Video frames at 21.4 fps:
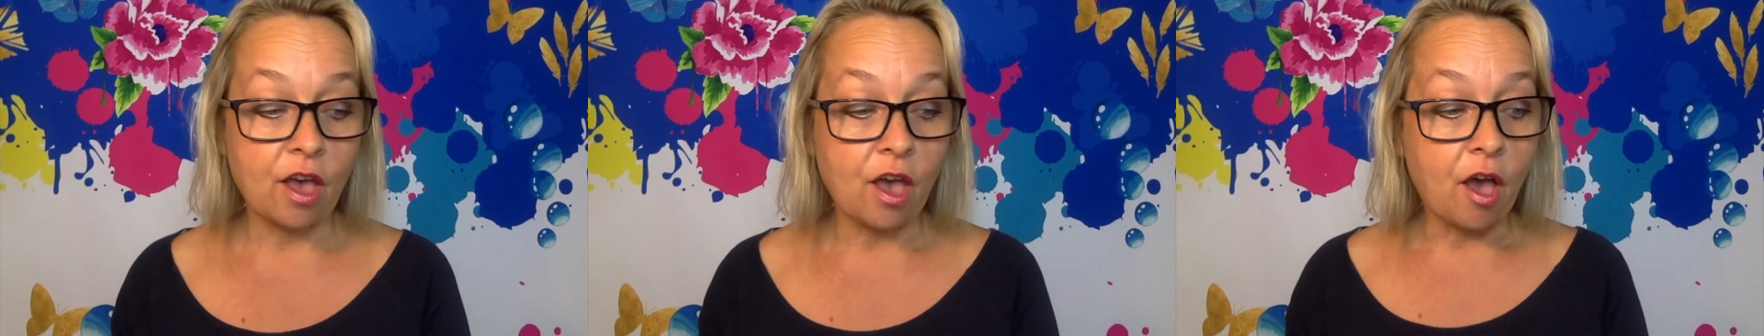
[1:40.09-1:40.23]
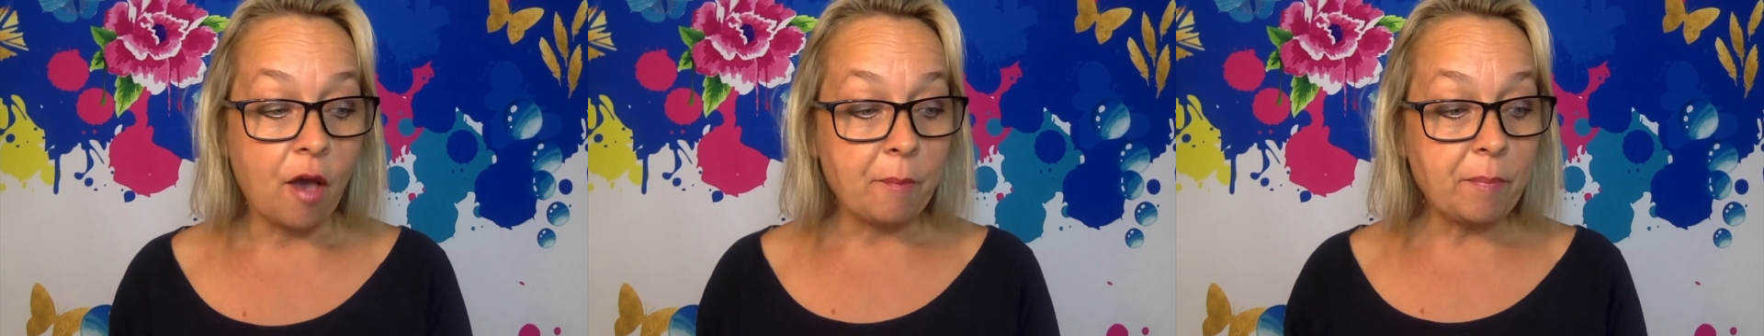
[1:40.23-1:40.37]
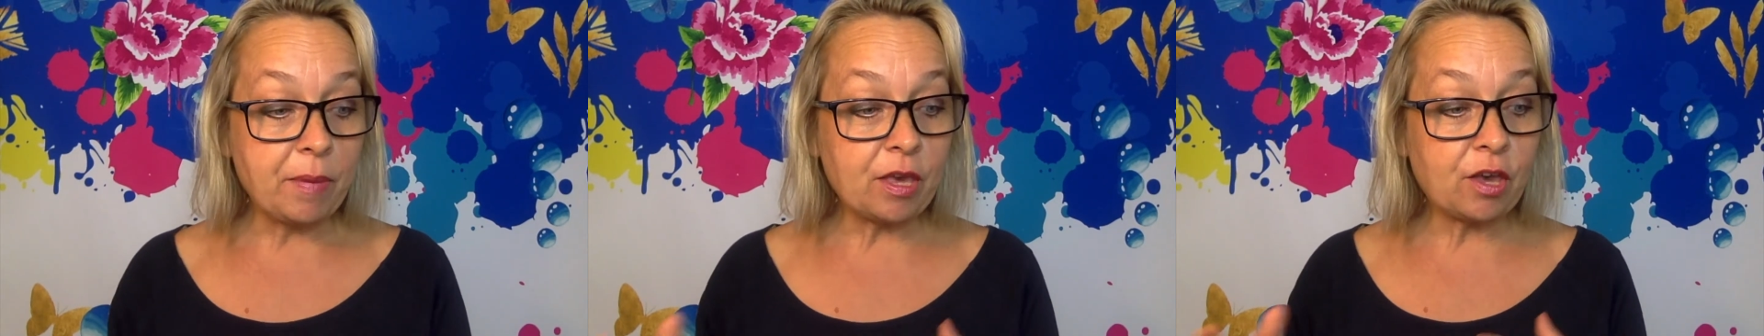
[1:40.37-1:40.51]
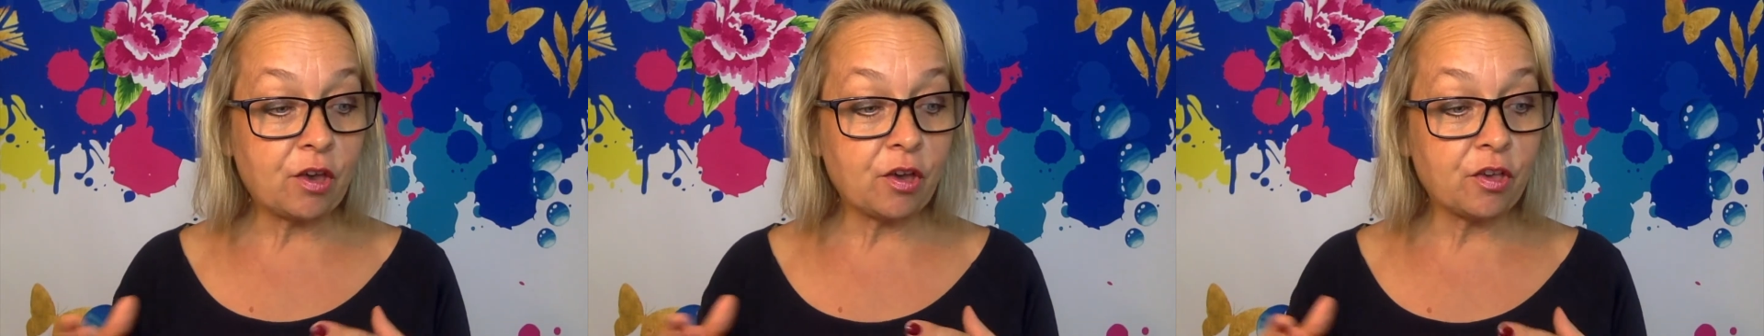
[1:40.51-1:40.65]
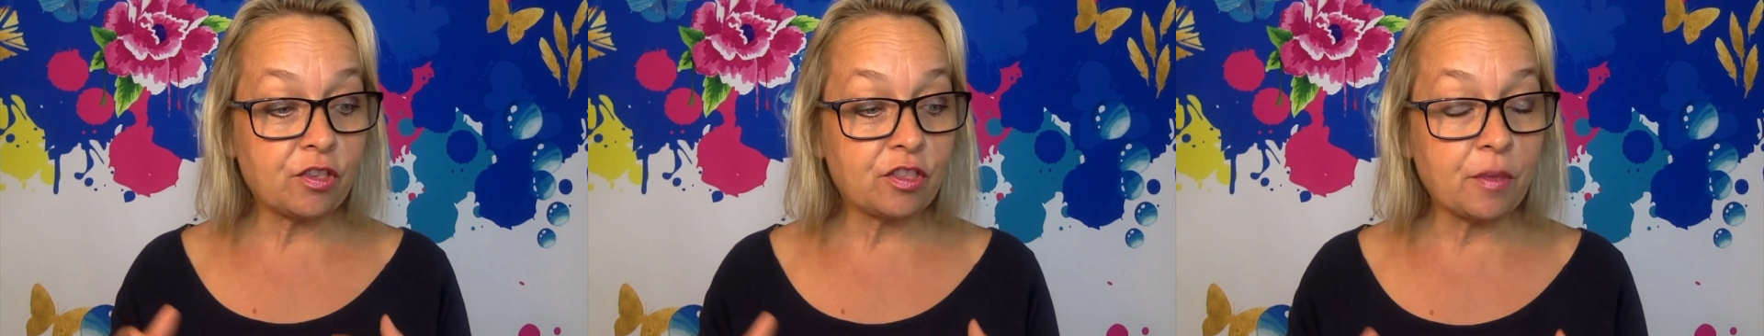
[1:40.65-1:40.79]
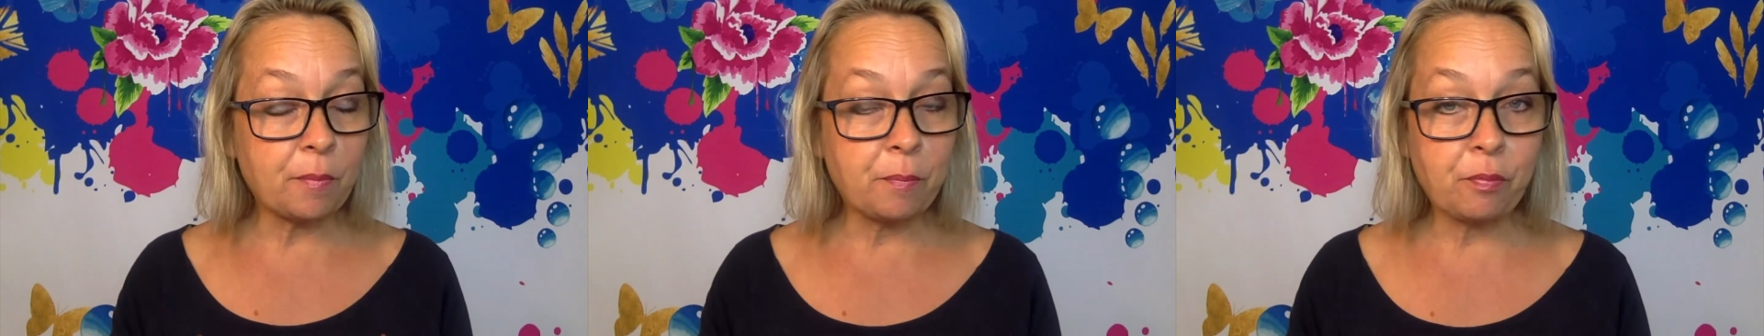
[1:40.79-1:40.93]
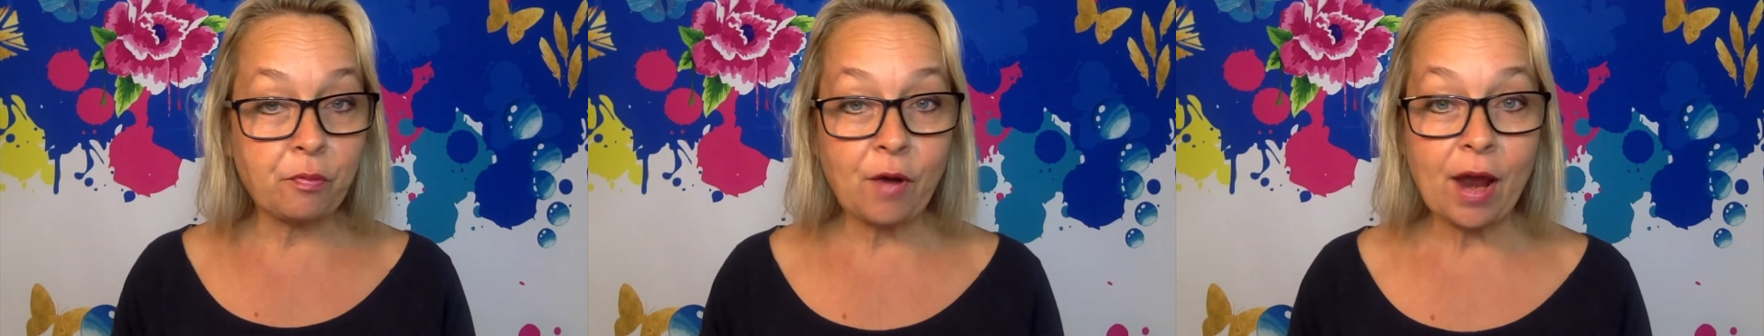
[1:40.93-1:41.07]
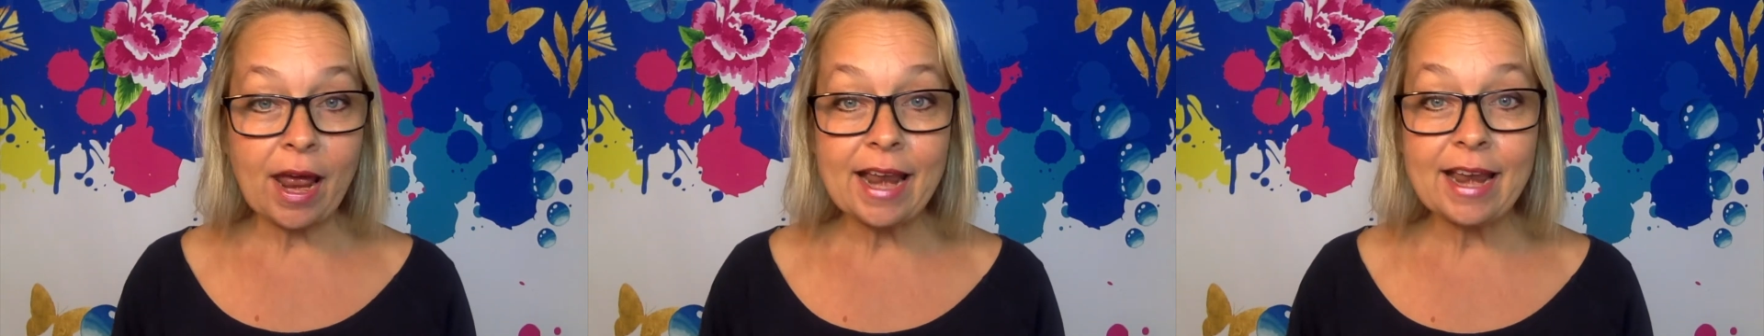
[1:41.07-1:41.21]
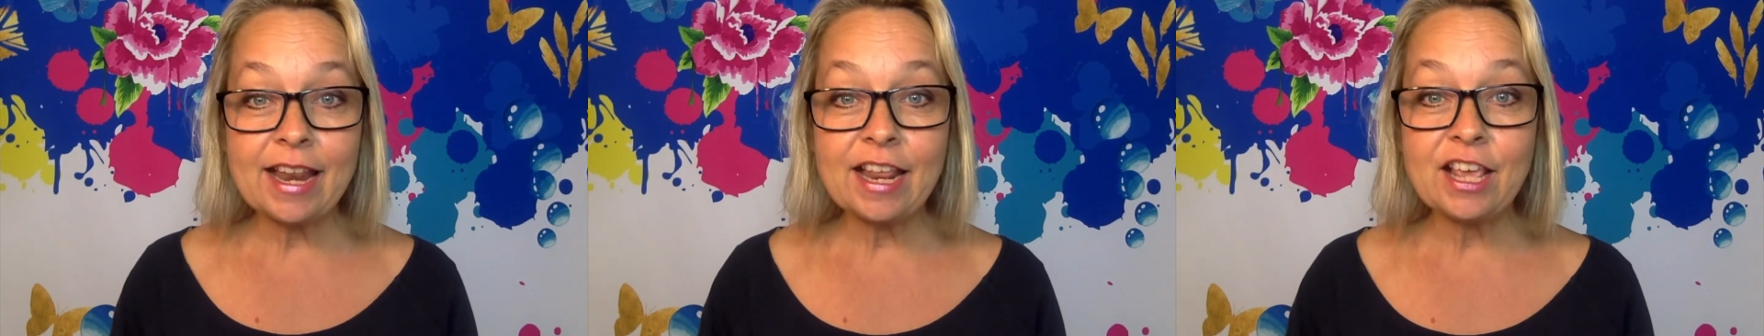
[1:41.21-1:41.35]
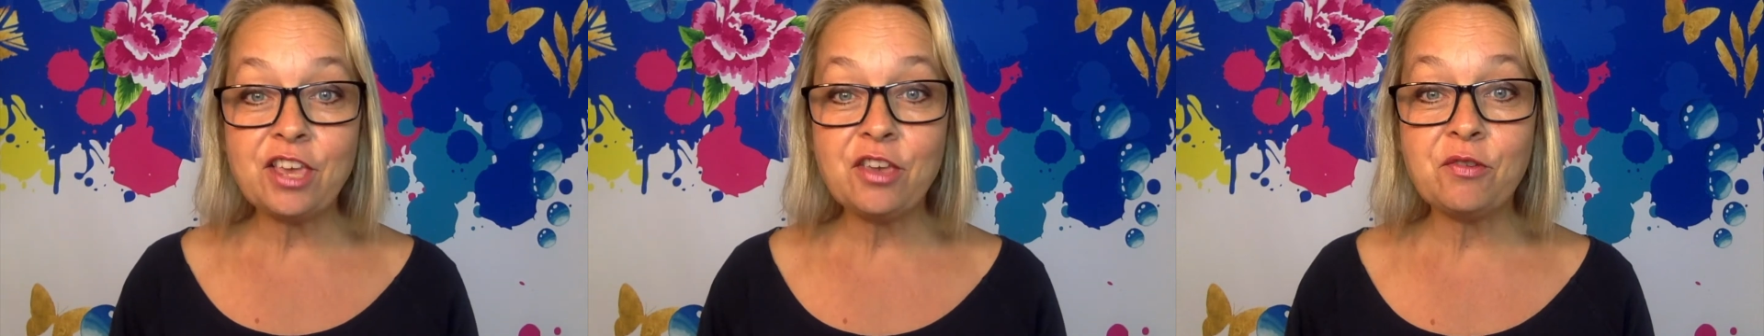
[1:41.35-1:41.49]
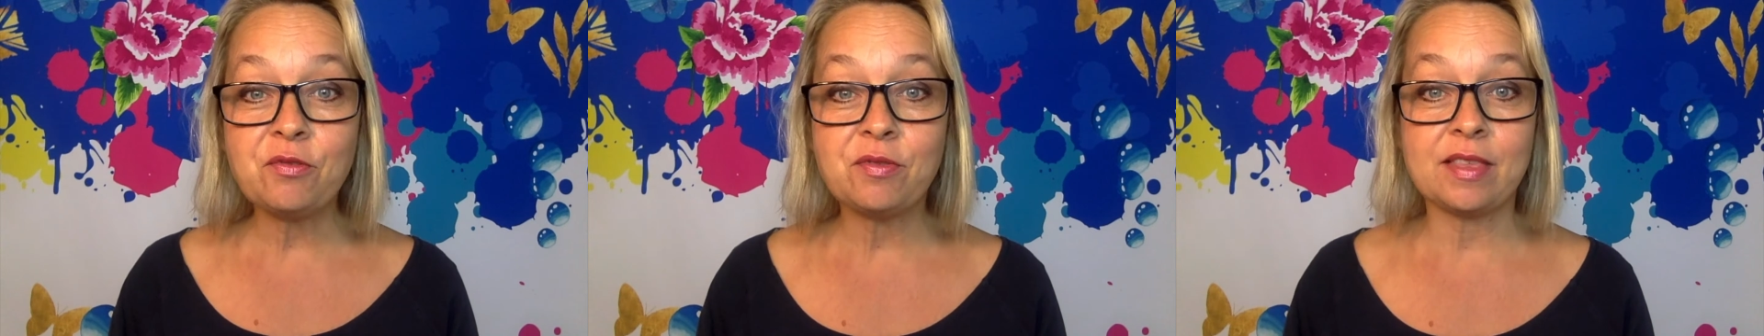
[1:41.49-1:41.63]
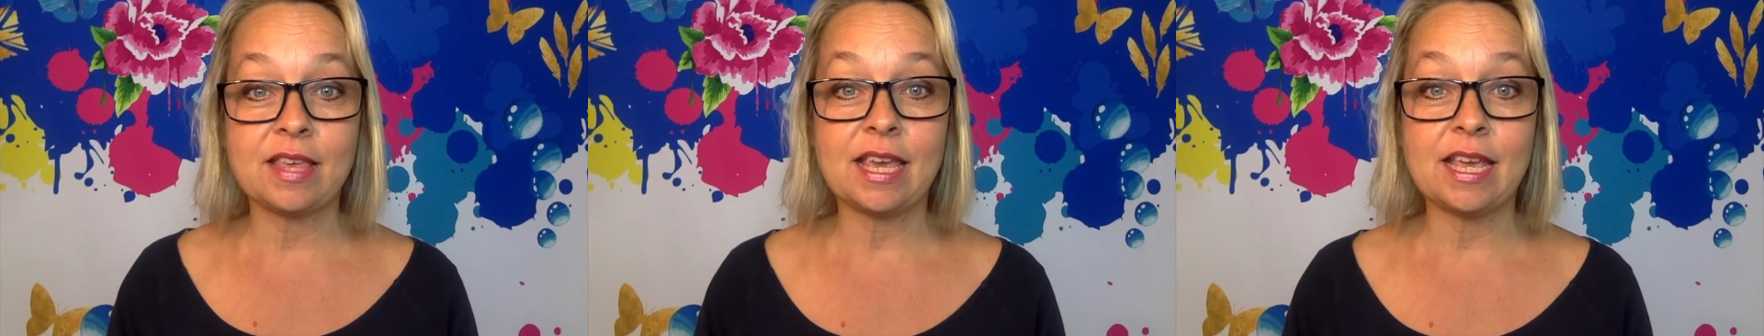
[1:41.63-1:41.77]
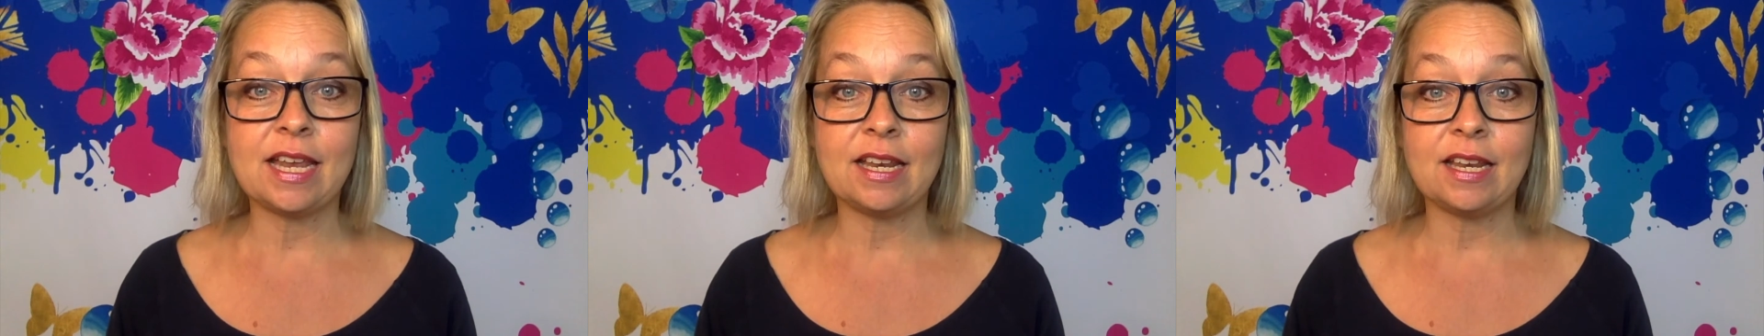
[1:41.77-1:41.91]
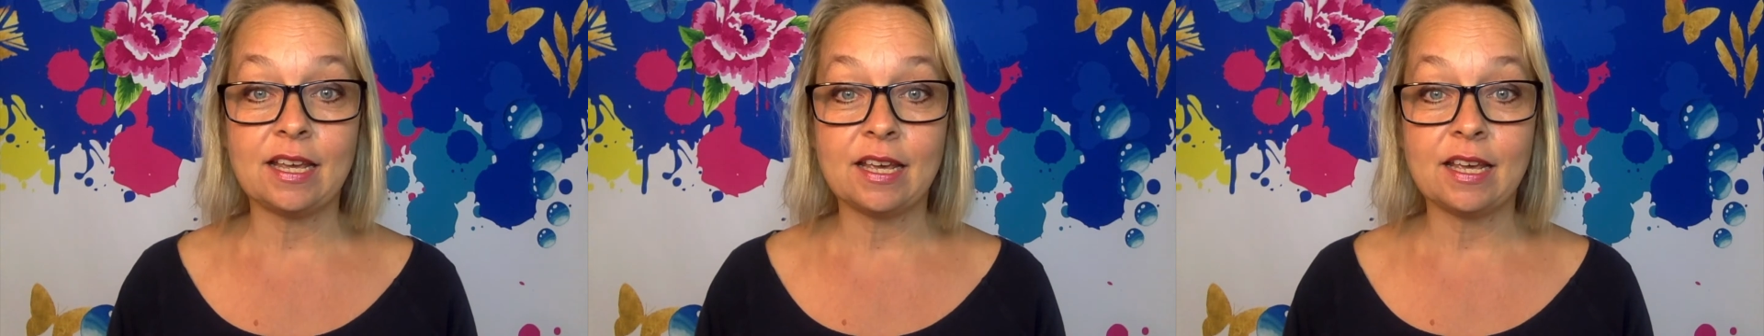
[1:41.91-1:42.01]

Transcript: because the branding you did